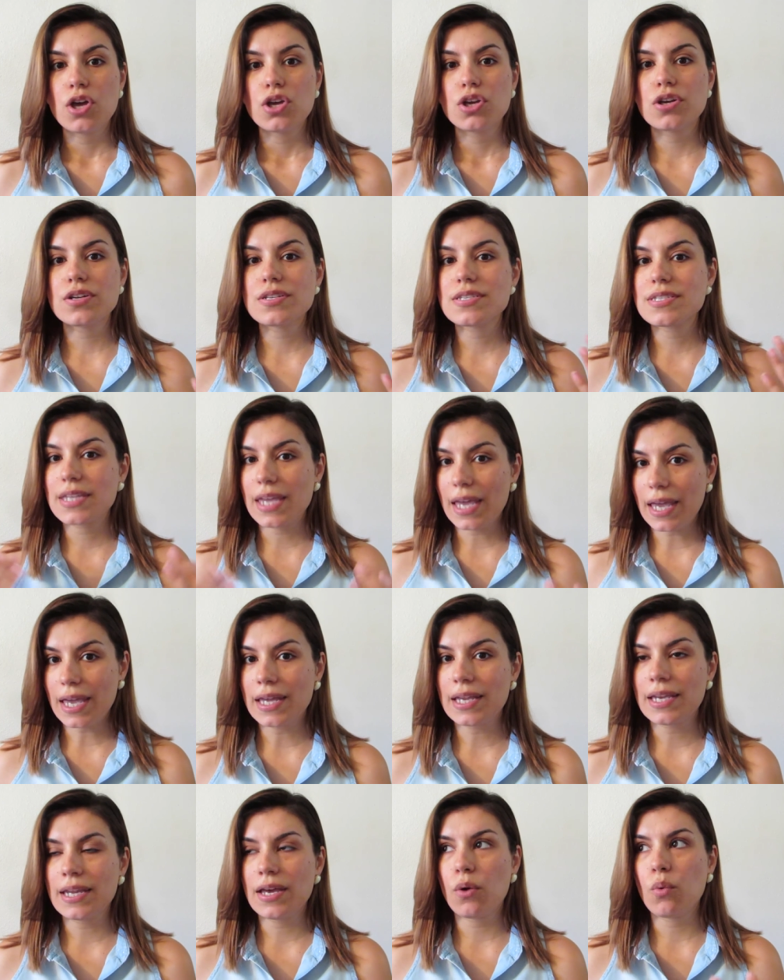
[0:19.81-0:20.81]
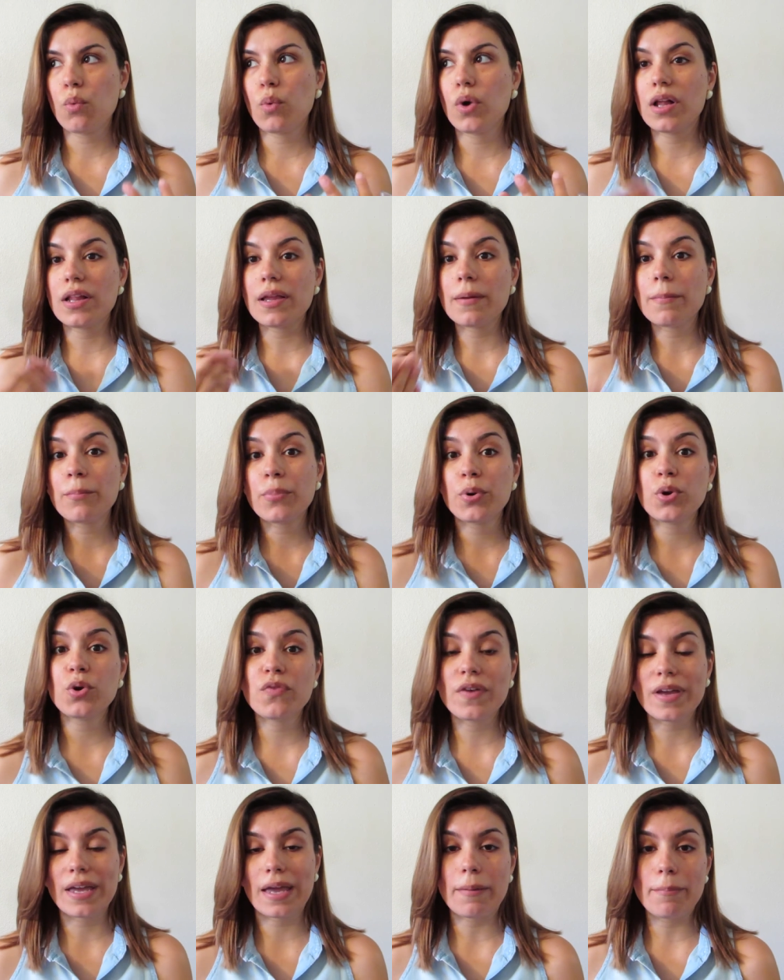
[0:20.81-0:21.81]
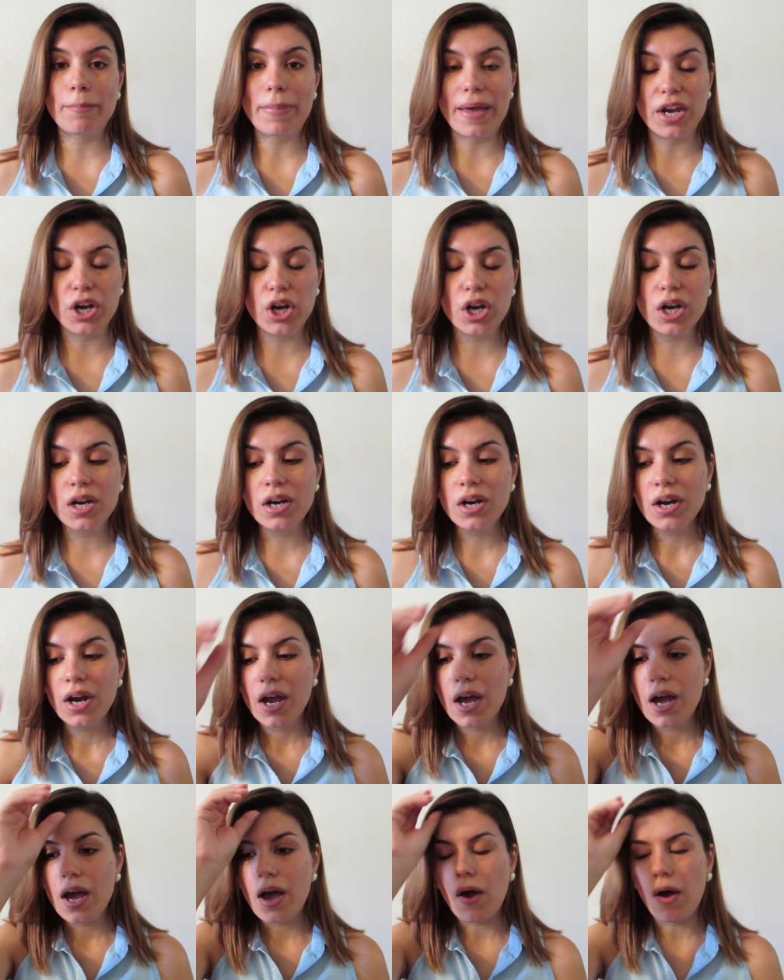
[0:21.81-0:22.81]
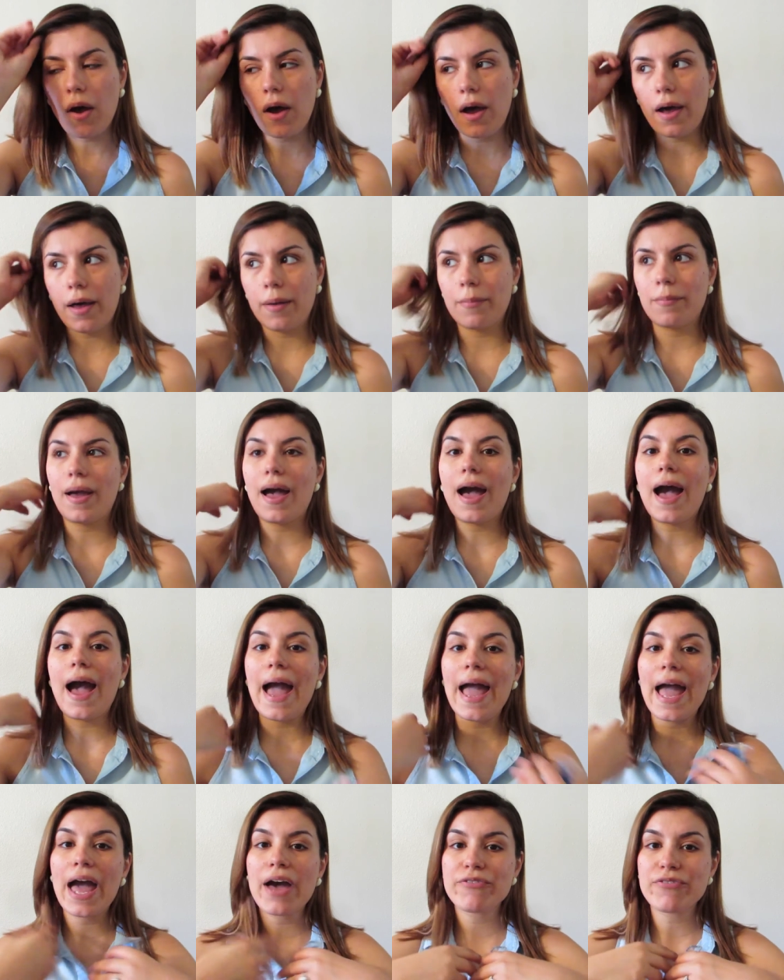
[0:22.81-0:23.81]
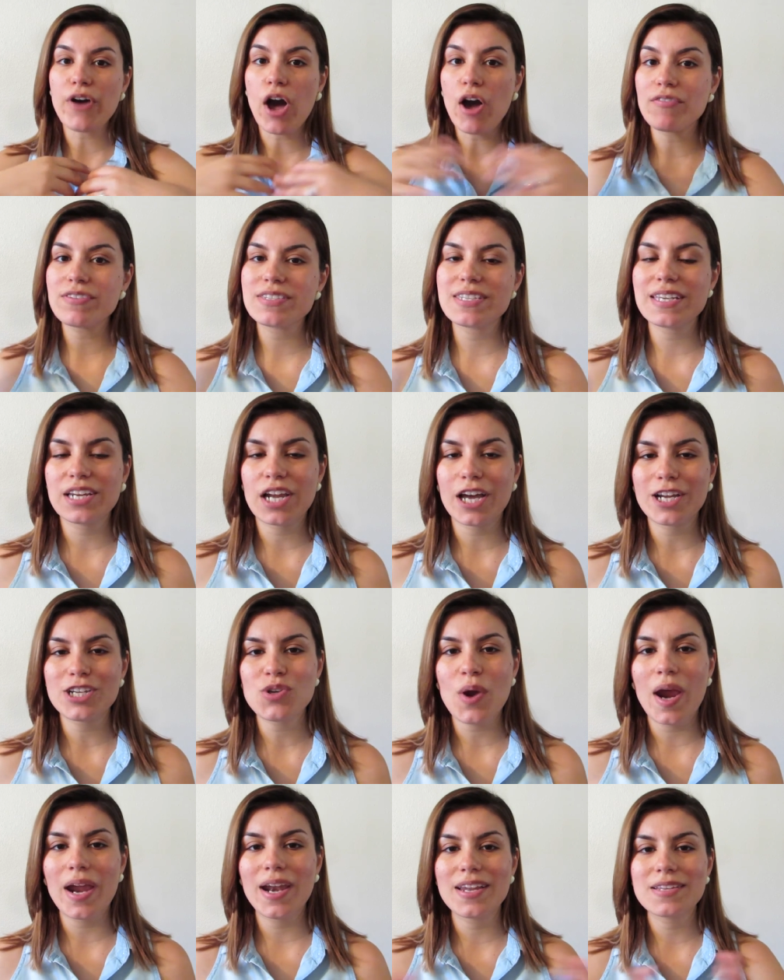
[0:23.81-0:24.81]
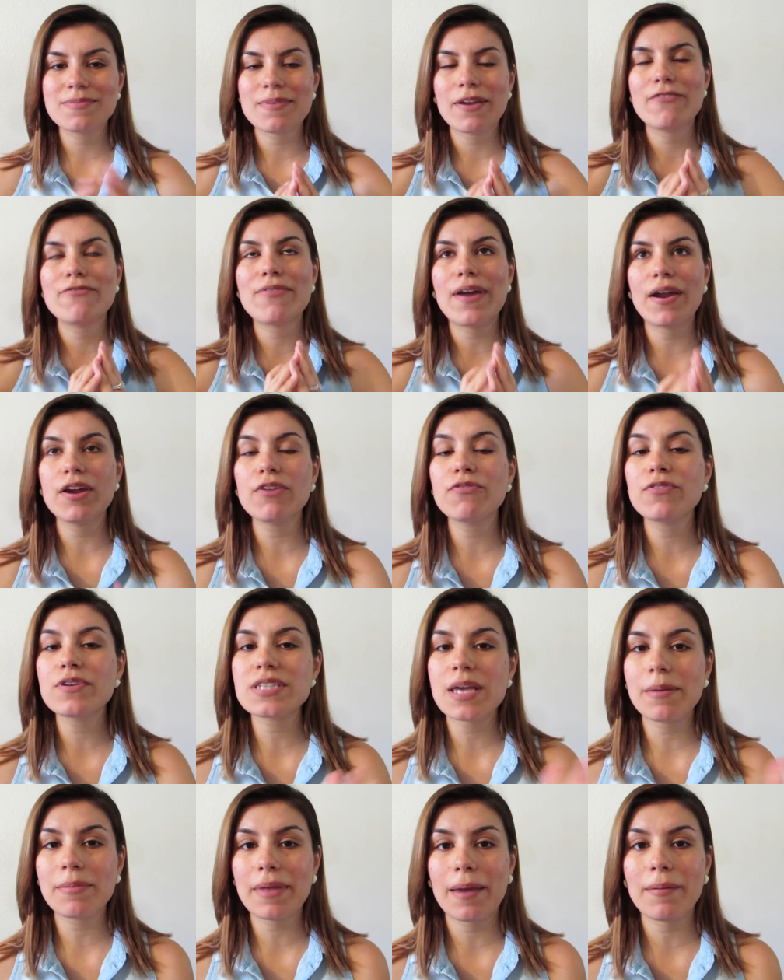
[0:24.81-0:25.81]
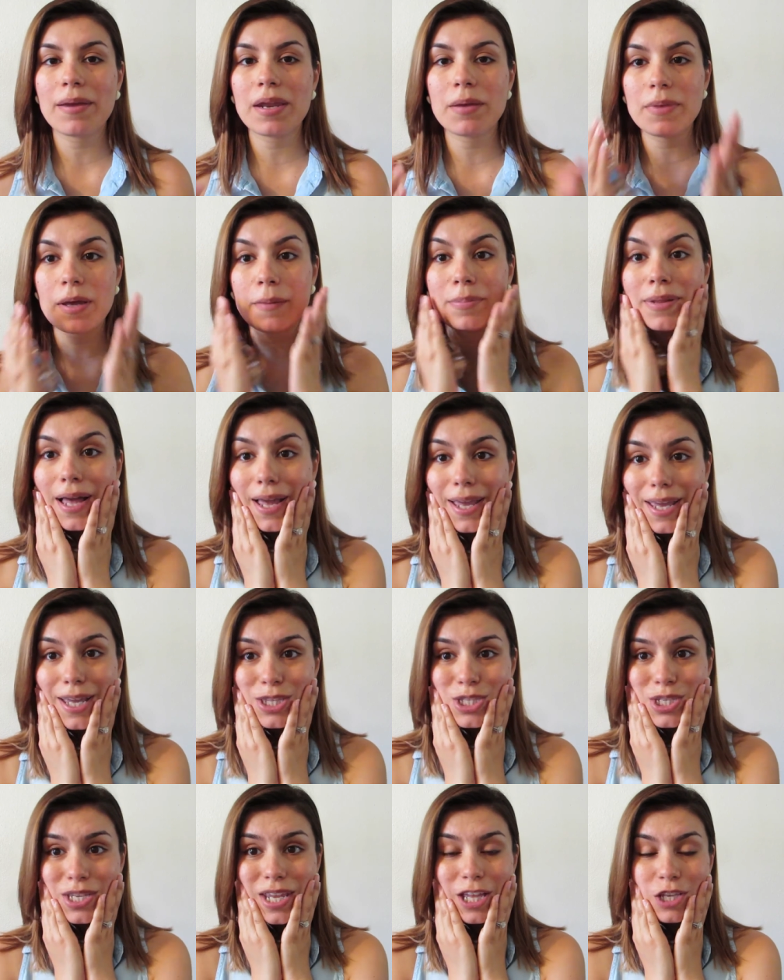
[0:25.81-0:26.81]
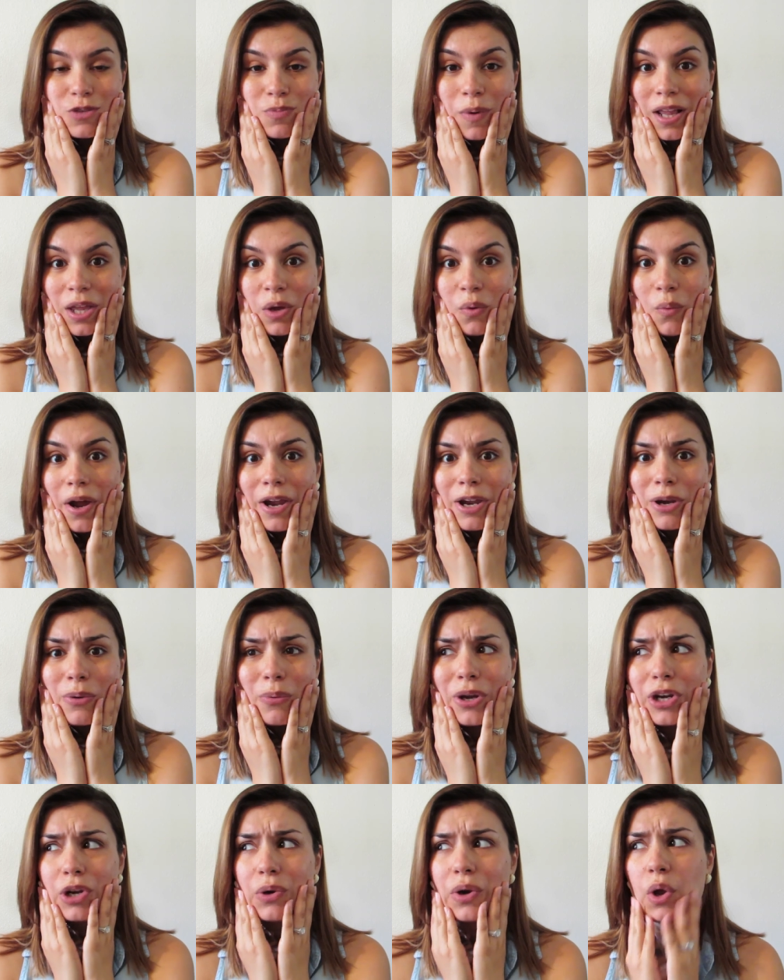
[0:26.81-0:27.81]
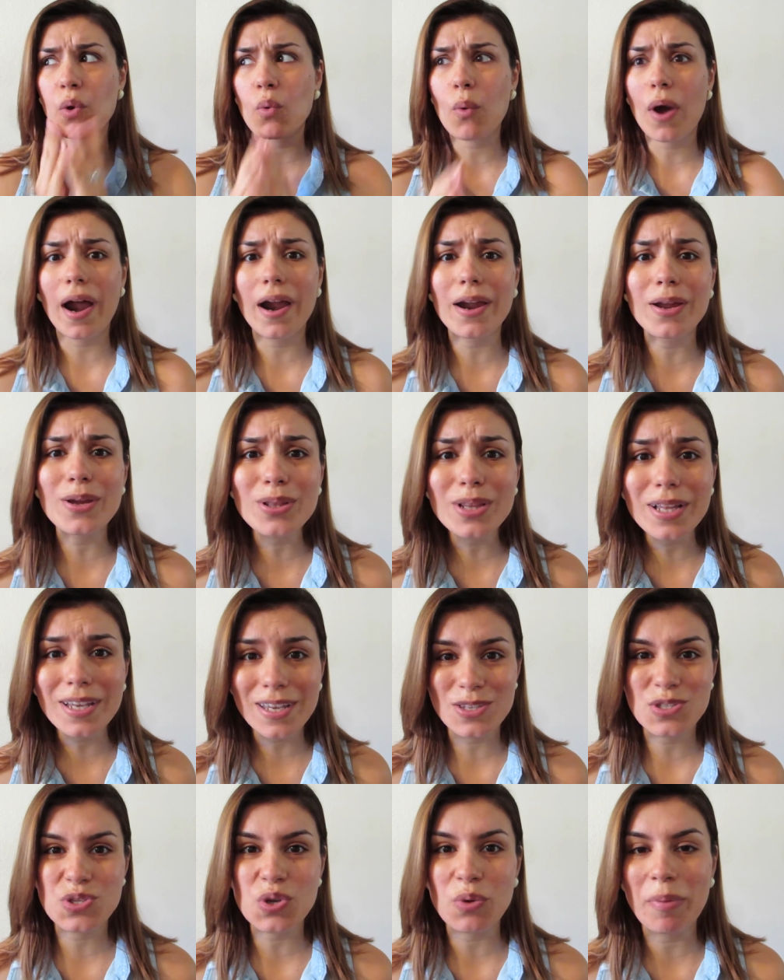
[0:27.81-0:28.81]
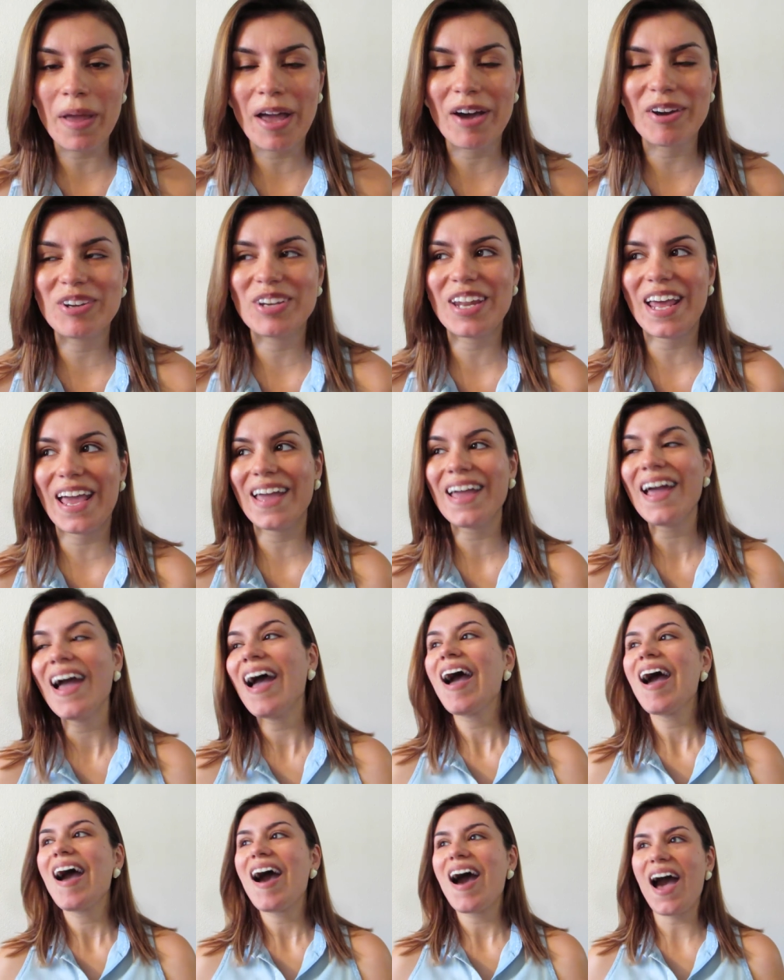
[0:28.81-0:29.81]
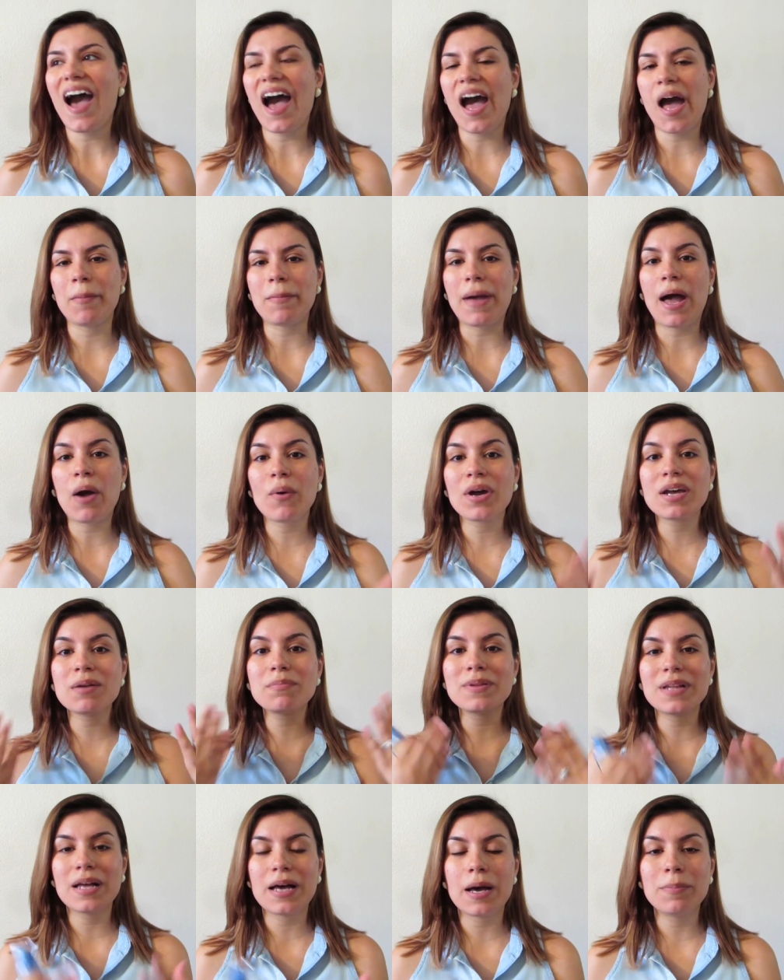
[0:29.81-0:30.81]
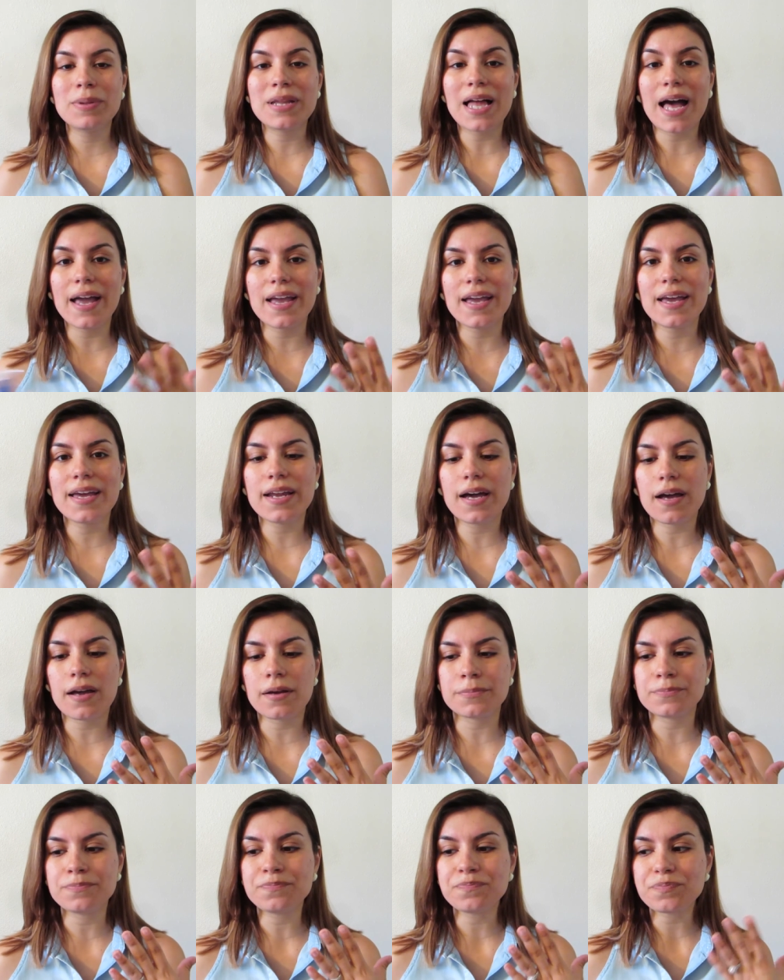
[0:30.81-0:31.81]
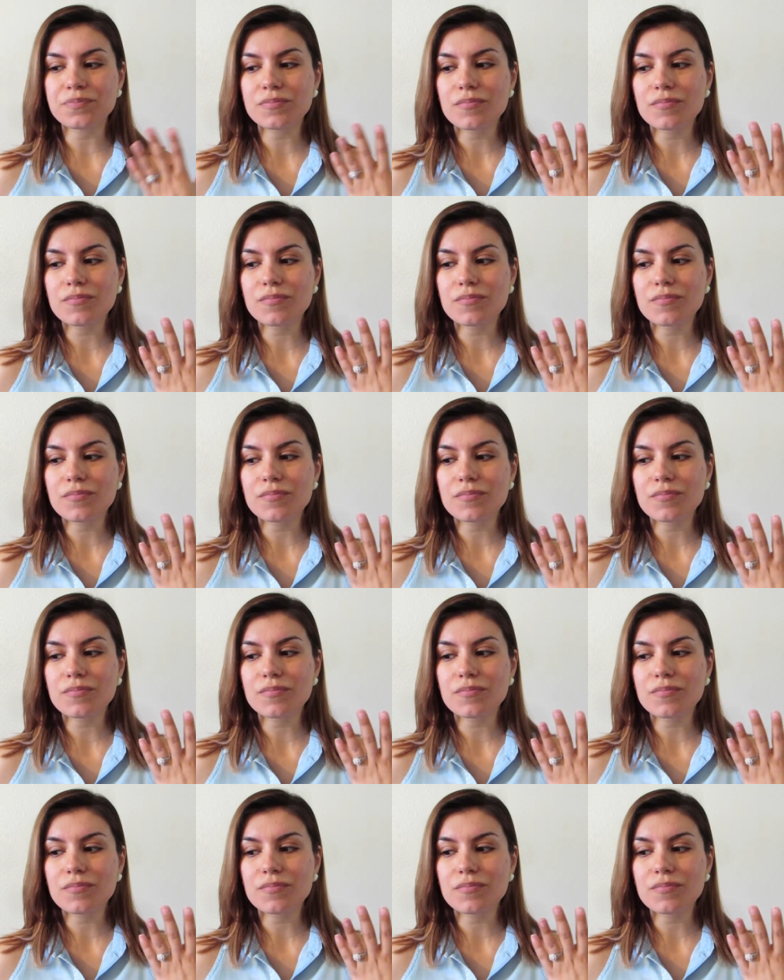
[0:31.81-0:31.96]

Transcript: your skin will improve and get better. Um, I have obviously not tried it. It's my very first time that I'm going to be applying it today. That's probably why you're wondering, why are you looking so pale today? Um, I want to apply it um,